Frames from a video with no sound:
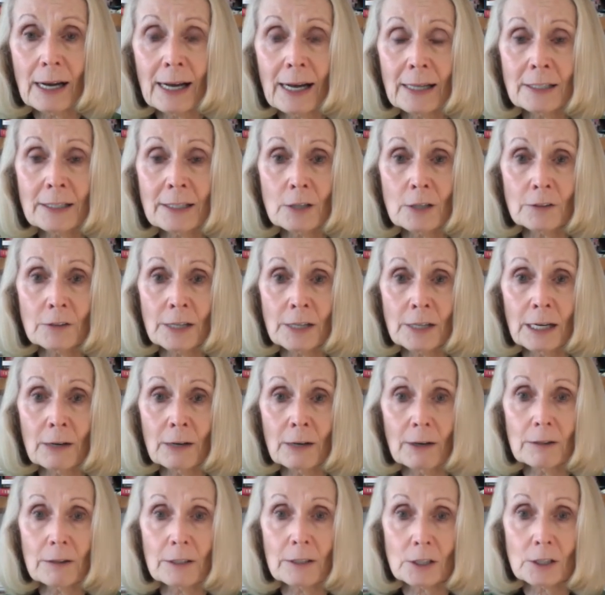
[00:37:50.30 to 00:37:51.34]
hand over now, I
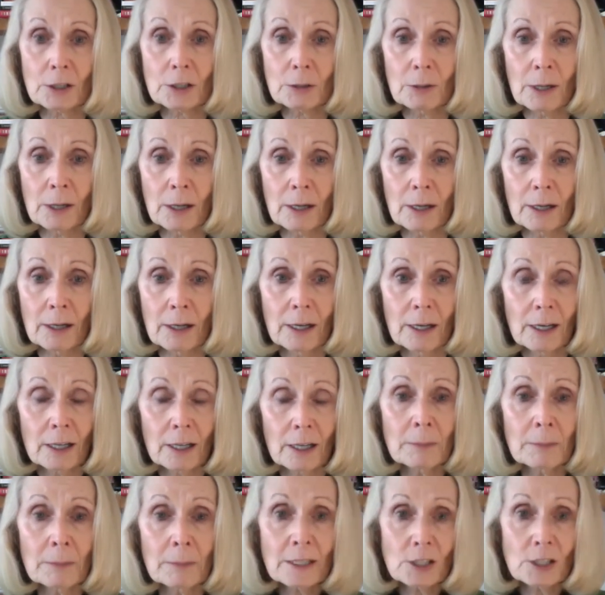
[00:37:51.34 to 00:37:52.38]
think, to our
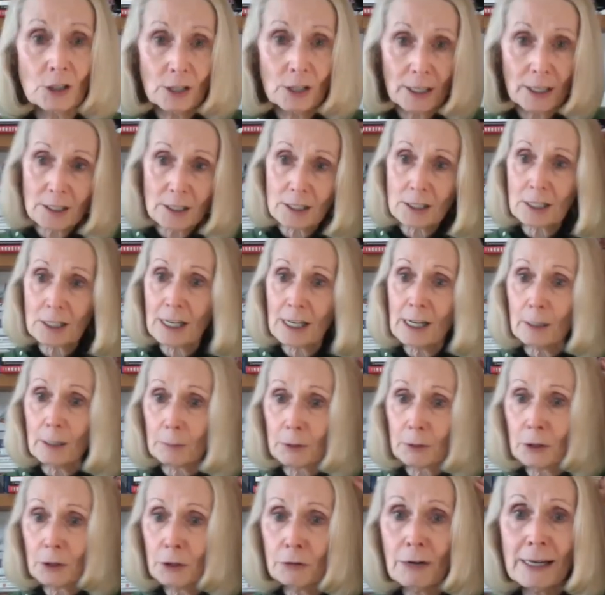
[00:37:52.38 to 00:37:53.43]
administrators to help
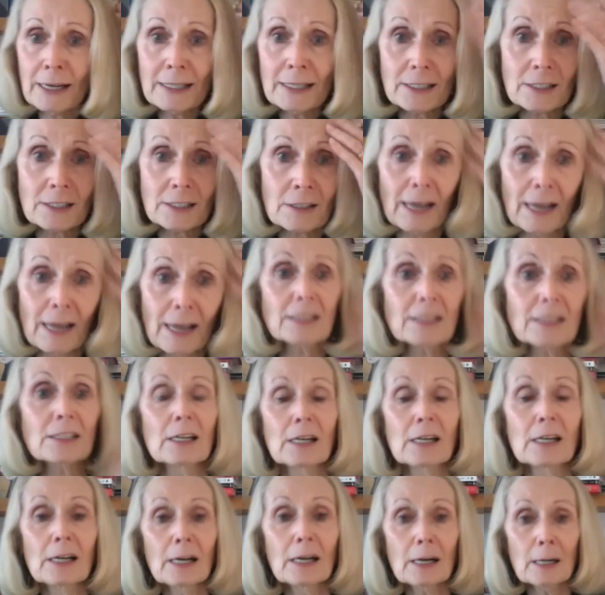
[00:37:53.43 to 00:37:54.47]
curate that
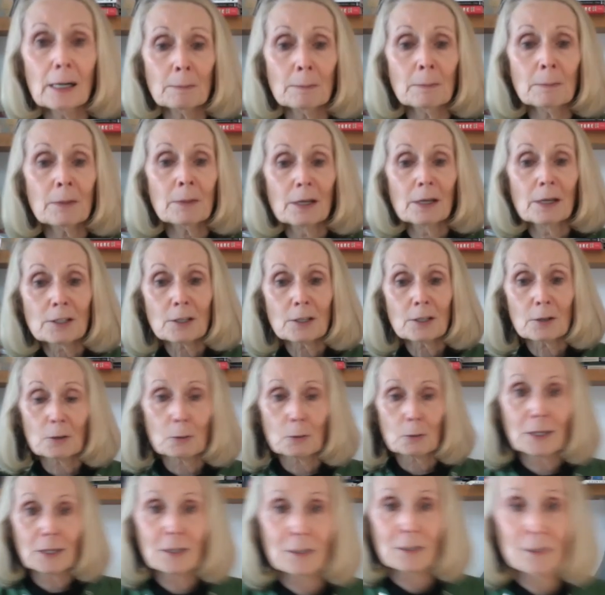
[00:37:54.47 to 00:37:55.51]
um, so that
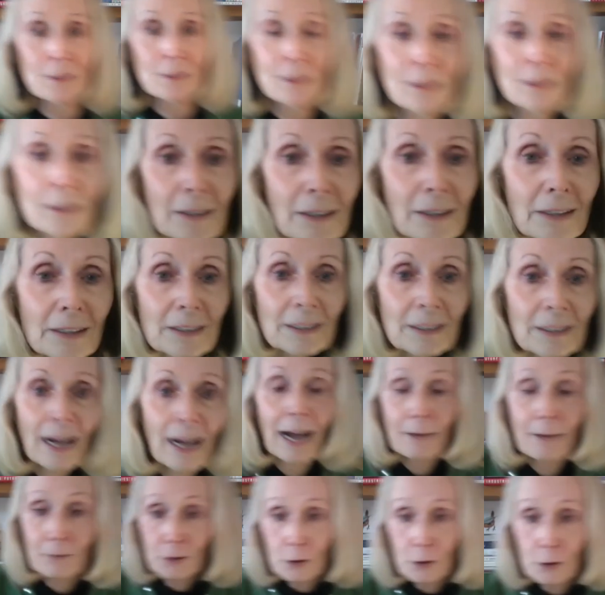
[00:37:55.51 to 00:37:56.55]
we can
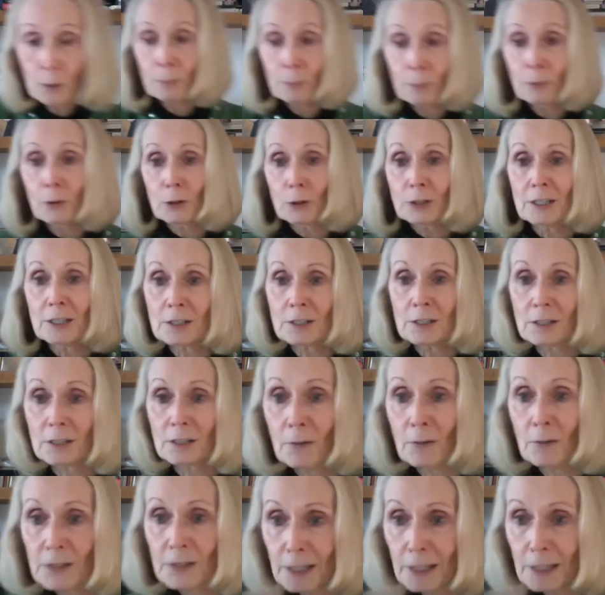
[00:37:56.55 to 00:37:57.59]
have you brought into the
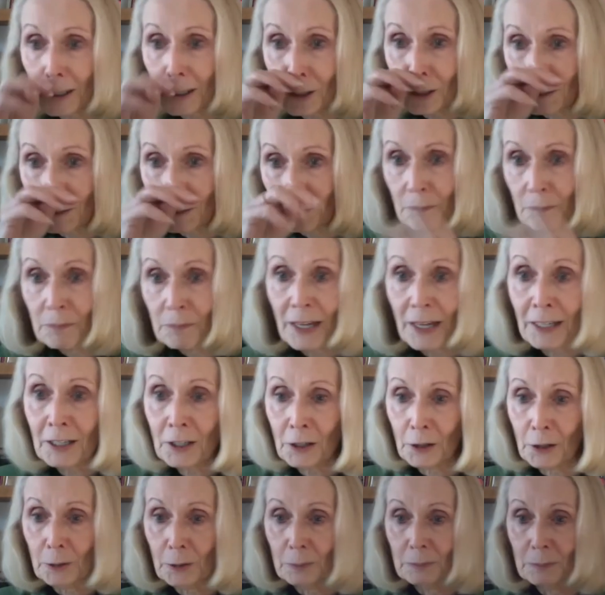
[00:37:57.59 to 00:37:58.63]
conversation. Thank
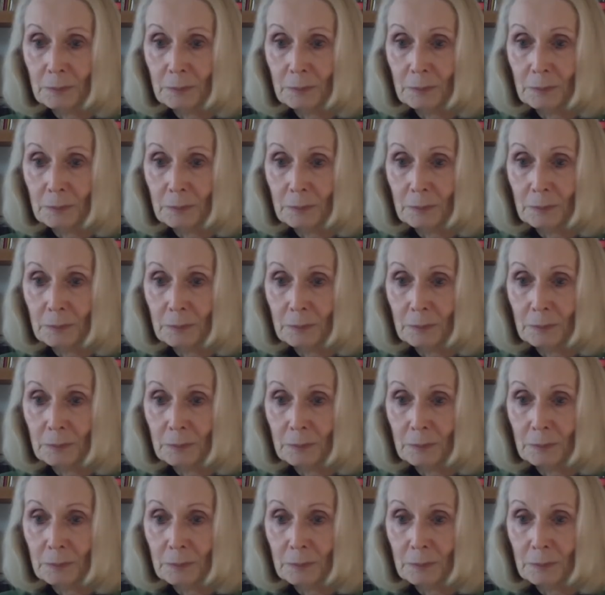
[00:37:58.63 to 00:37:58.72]
you.